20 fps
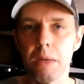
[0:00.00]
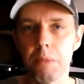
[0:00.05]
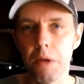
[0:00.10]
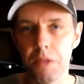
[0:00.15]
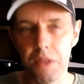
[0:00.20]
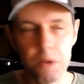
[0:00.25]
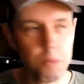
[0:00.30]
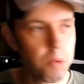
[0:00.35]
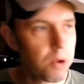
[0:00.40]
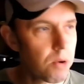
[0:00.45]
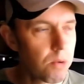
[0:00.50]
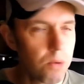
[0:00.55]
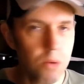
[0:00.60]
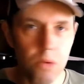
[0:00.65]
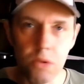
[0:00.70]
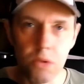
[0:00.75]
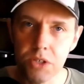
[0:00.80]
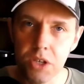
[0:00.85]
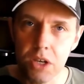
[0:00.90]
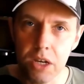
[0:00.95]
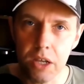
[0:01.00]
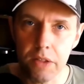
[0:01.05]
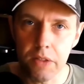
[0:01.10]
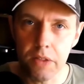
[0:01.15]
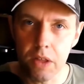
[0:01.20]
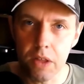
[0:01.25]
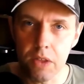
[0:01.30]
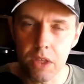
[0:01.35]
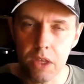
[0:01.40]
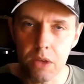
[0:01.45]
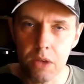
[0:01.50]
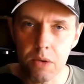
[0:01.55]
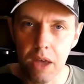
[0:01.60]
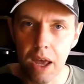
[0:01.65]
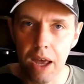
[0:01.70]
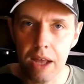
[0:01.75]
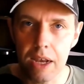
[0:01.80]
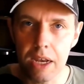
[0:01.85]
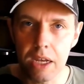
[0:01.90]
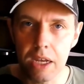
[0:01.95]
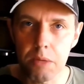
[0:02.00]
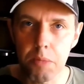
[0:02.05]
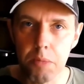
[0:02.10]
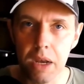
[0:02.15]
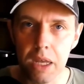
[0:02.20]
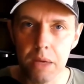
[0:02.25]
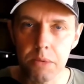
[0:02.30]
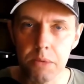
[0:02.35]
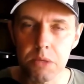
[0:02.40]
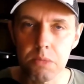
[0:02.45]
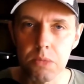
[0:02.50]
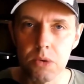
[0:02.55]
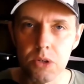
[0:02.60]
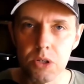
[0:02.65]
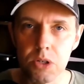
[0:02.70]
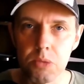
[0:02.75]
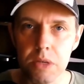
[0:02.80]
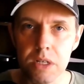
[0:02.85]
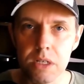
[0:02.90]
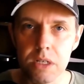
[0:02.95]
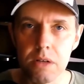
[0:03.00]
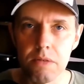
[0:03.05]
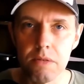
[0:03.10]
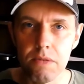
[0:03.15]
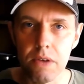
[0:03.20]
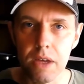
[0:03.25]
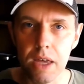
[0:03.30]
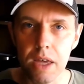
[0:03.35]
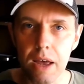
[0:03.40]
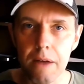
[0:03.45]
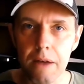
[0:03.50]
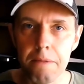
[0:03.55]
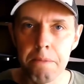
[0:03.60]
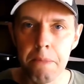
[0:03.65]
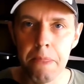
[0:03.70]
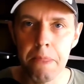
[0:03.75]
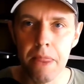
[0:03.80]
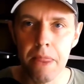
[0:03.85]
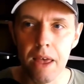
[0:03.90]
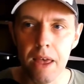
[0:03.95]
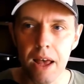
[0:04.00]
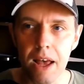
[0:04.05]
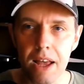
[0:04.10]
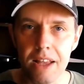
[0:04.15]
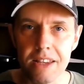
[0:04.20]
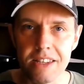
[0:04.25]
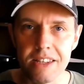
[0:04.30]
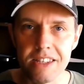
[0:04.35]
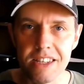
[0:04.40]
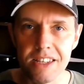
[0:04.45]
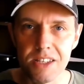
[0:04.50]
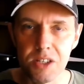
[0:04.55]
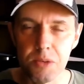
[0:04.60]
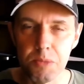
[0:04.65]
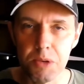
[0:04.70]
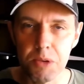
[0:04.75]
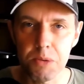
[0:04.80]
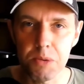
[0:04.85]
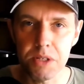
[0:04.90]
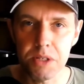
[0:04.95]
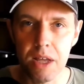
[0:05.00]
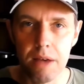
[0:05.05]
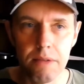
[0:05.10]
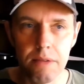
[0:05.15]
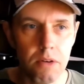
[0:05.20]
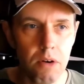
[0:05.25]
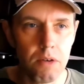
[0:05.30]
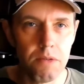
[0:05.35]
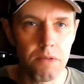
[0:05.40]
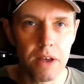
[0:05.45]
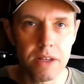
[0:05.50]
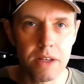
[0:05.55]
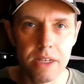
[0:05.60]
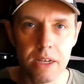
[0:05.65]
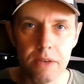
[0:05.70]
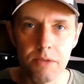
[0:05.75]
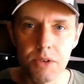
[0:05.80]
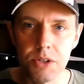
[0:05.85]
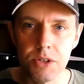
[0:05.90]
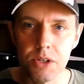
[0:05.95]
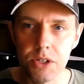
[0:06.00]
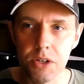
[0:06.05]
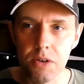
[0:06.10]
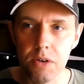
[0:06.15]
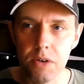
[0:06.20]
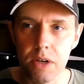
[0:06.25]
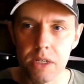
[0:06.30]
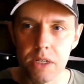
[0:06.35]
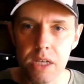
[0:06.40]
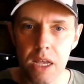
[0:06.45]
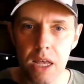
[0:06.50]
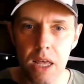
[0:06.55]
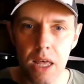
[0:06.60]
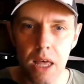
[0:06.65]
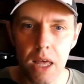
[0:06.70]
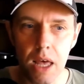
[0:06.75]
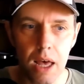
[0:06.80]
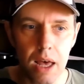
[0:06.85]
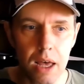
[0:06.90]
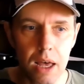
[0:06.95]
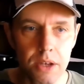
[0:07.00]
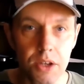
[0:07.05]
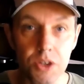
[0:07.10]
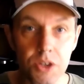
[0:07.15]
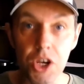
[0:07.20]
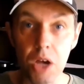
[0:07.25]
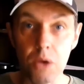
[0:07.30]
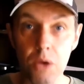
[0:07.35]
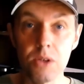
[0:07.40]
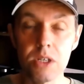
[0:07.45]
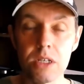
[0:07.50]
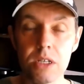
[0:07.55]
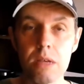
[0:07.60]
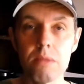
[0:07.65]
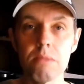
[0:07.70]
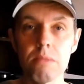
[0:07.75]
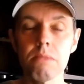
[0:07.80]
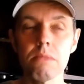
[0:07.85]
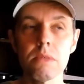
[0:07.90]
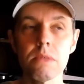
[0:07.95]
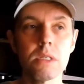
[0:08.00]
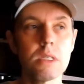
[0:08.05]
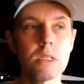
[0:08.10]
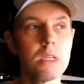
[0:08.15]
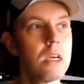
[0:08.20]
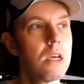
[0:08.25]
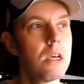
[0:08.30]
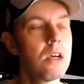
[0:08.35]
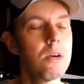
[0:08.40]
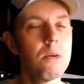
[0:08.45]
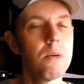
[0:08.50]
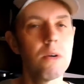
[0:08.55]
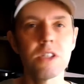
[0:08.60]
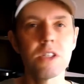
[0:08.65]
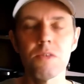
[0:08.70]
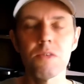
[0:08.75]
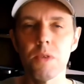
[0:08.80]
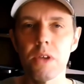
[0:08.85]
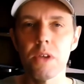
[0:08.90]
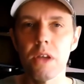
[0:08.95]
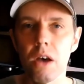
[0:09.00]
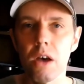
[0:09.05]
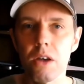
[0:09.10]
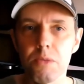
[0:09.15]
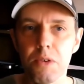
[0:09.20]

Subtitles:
I think we all, certainly in the UK, Linda Bellingham's a much missed figure, and somebody who's never off our television screens. And Joan Sims, who else have we got?